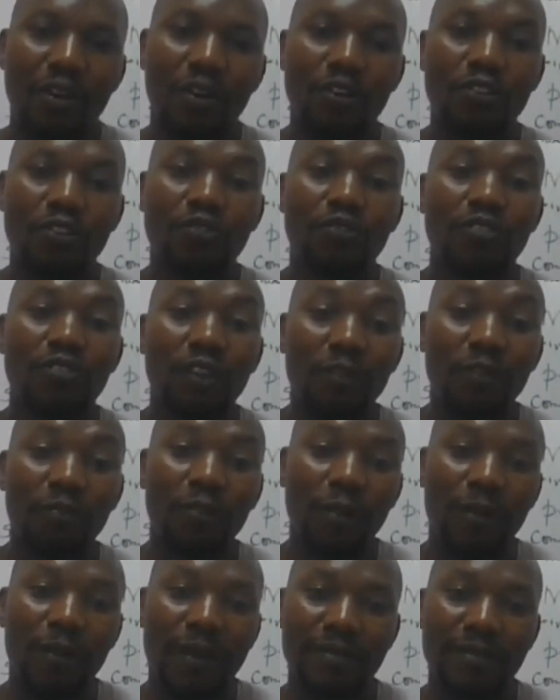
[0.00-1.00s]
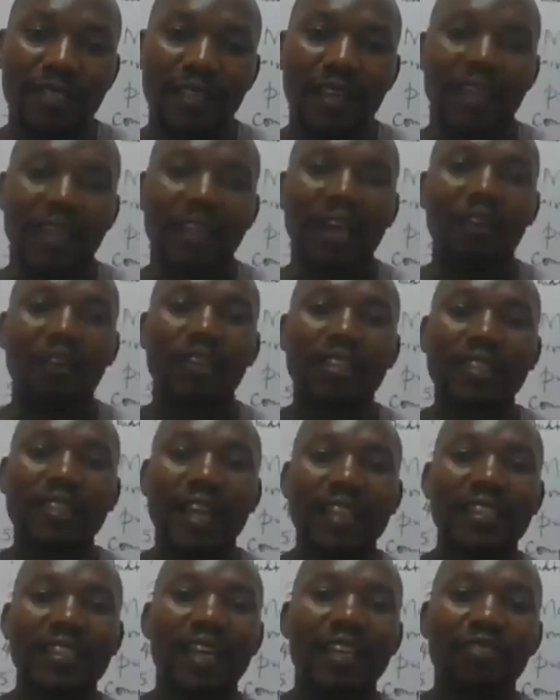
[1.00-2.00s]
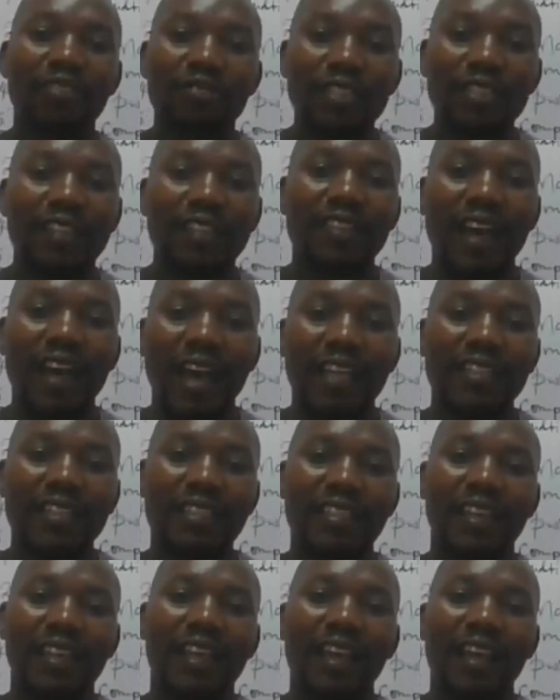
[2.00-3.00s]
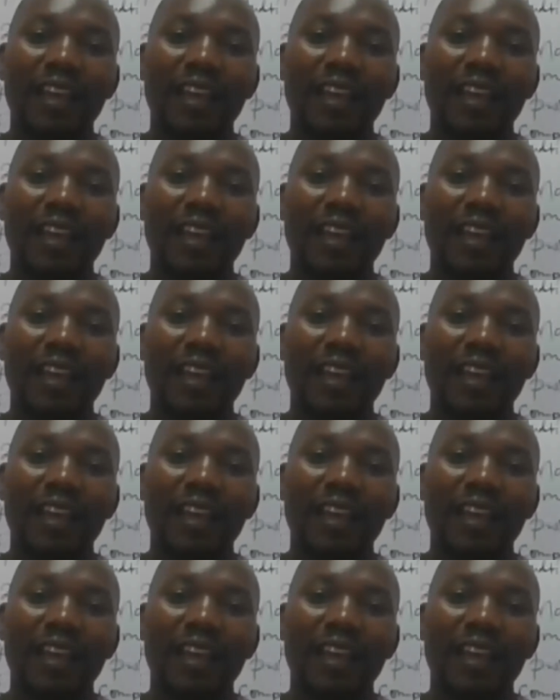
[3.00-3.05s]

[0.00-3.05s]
Or to solve problems. Now these guys are using that